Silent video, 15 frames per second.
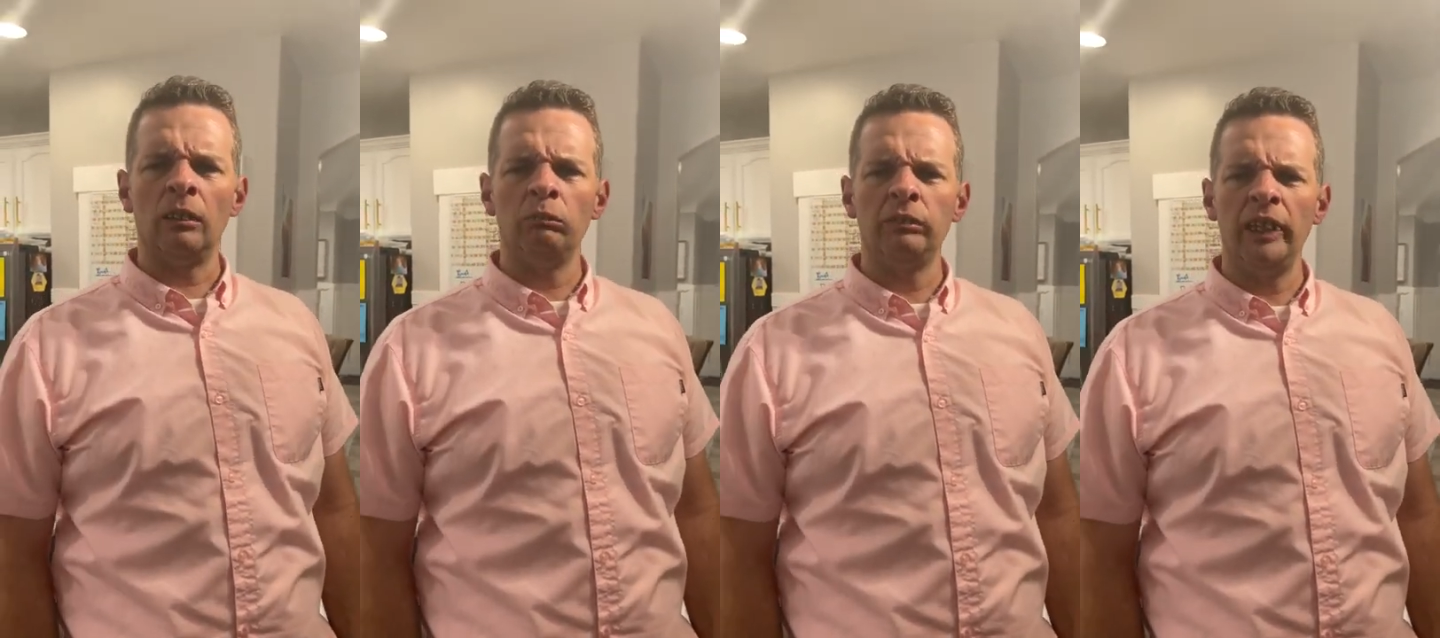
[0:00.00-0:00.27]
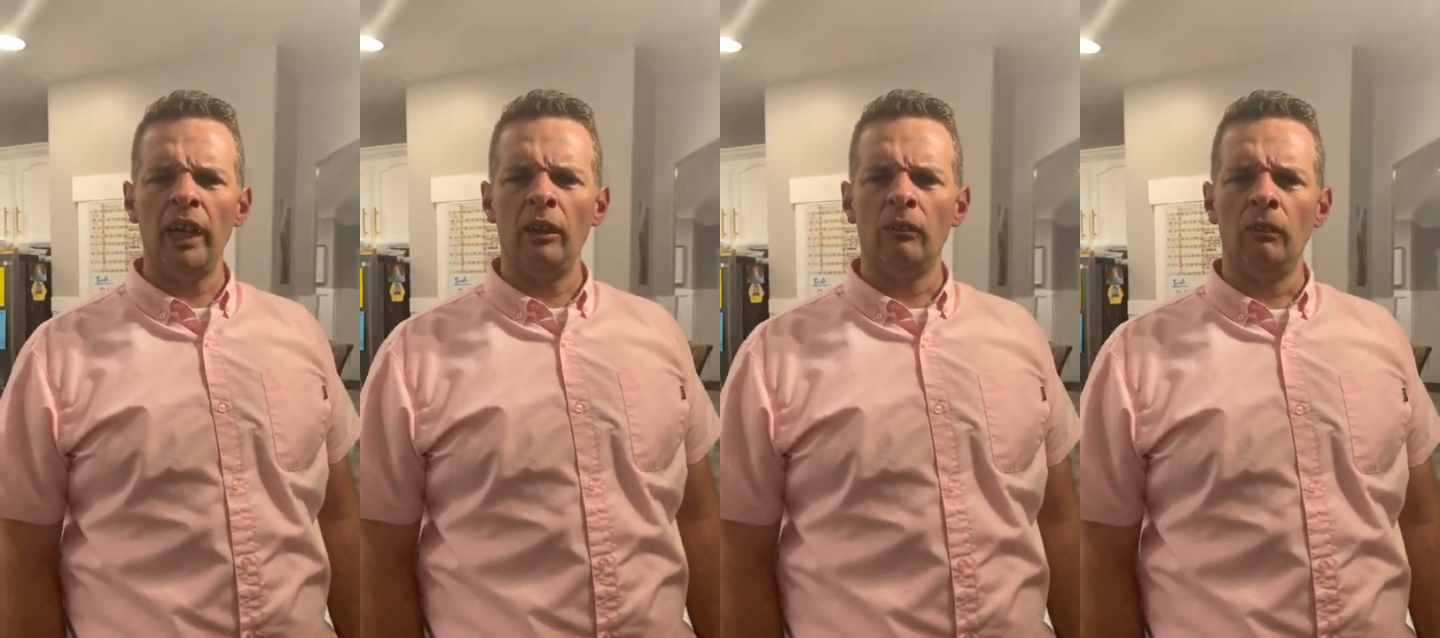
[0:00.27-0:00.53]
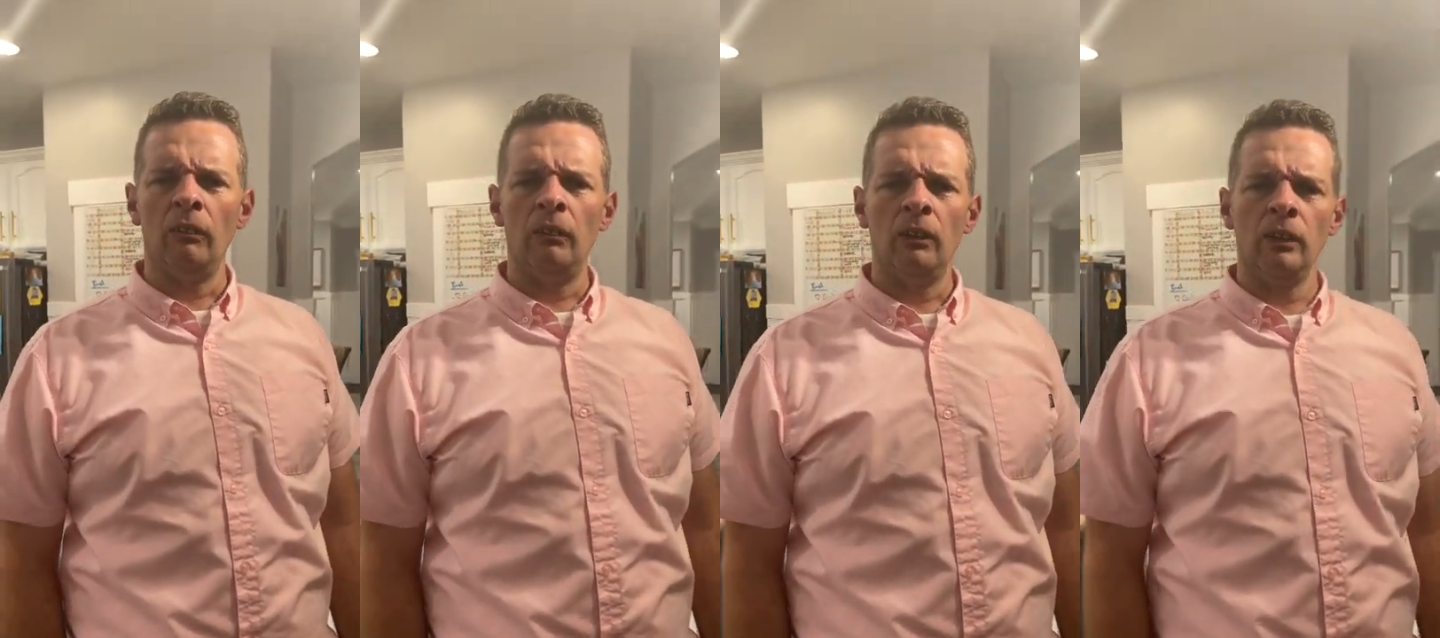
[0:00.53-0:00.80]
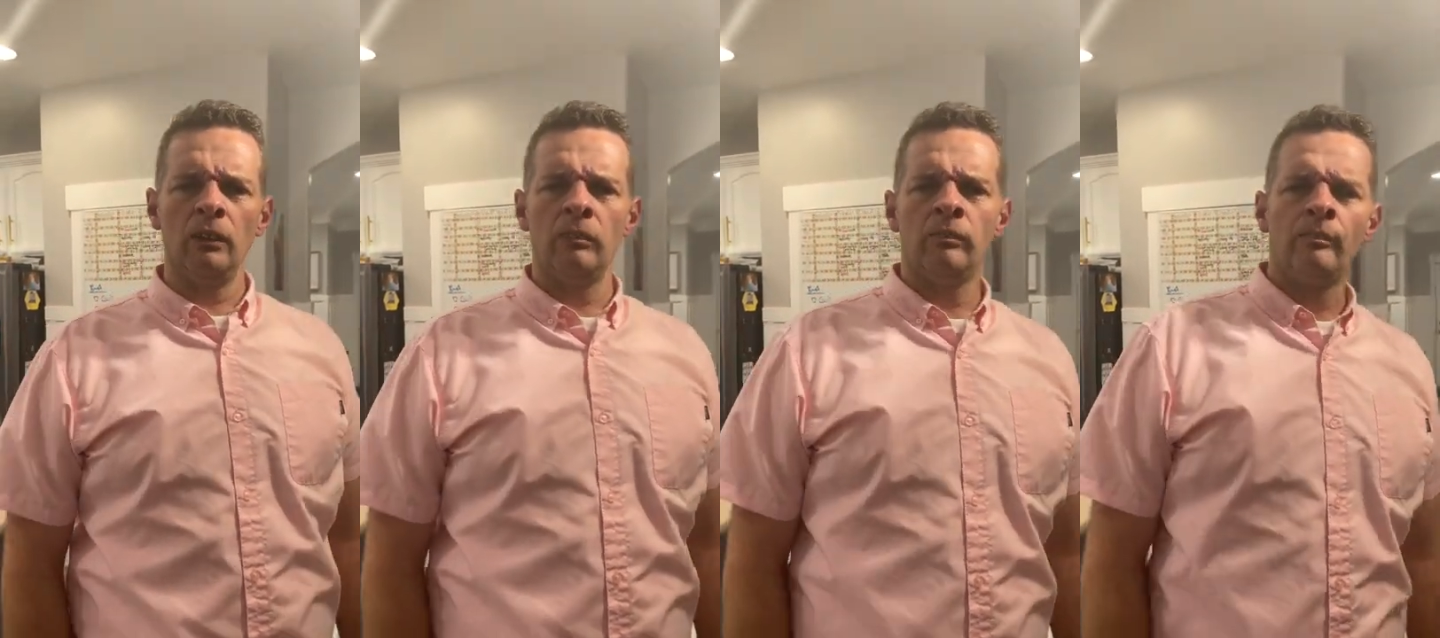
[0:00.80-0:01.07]
I'm a
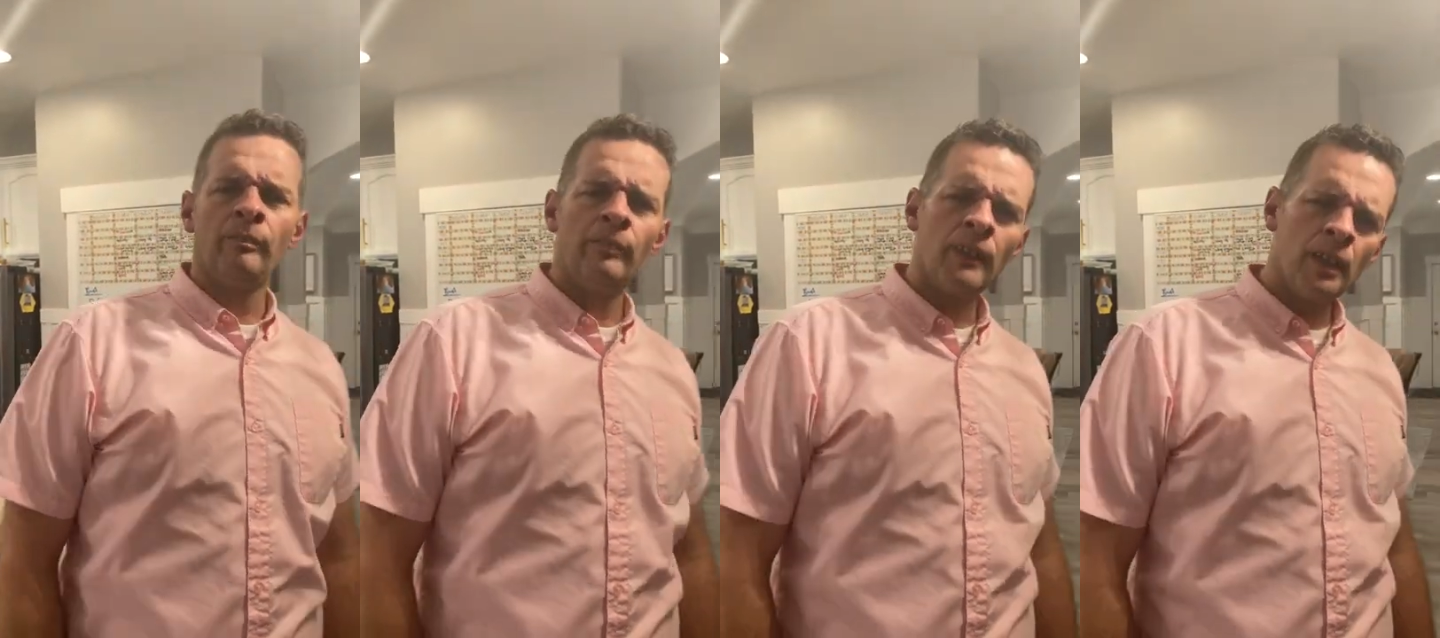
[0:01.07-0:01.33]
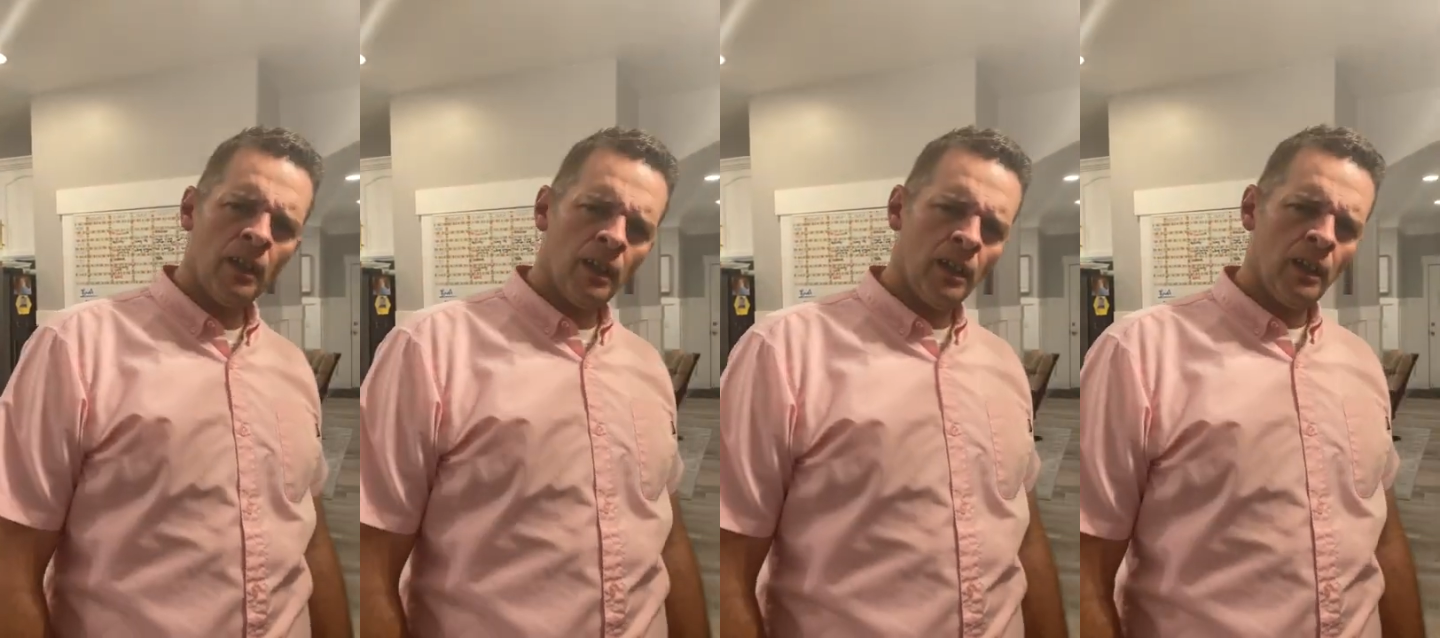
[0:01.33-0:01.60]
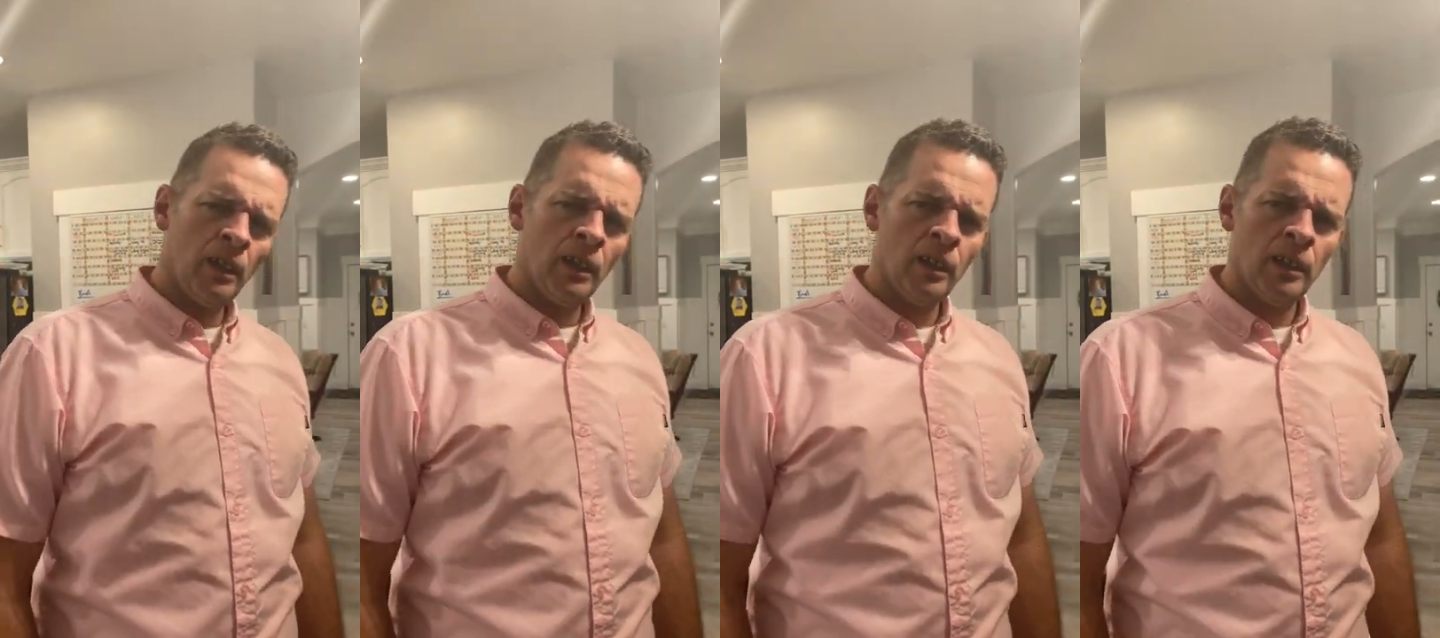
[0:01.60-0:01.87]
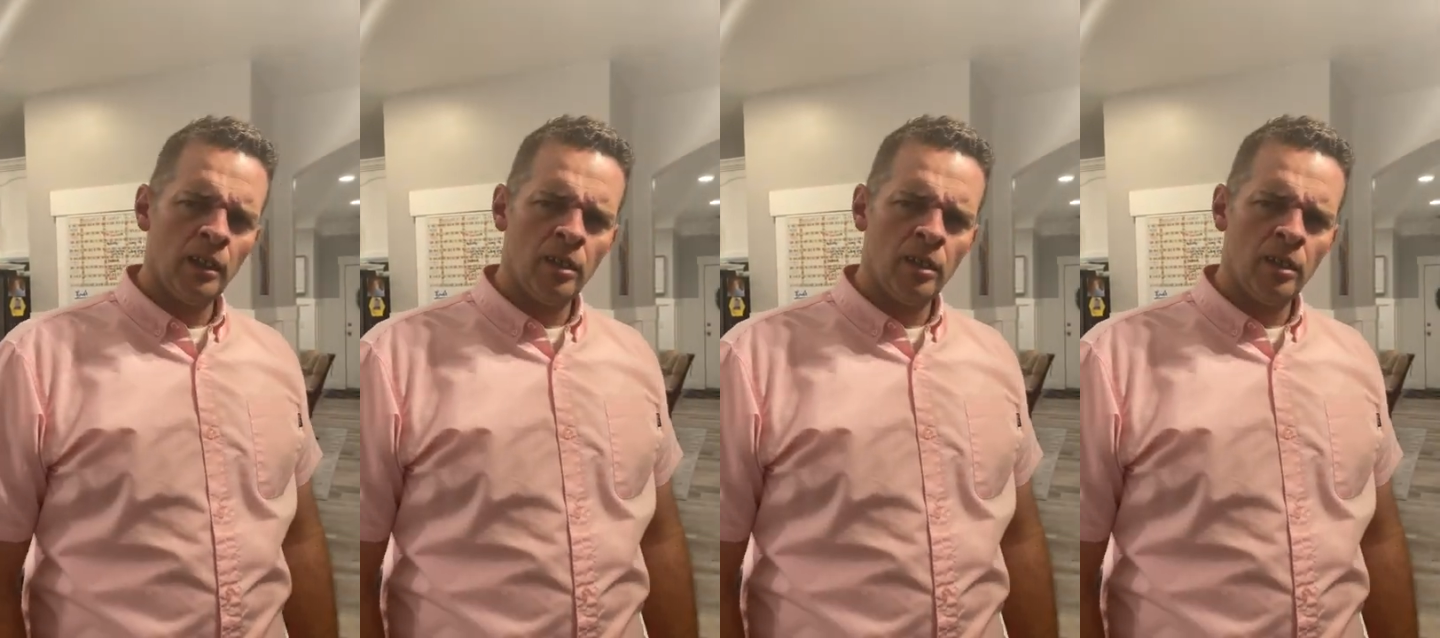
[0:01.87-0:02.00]
Delroy.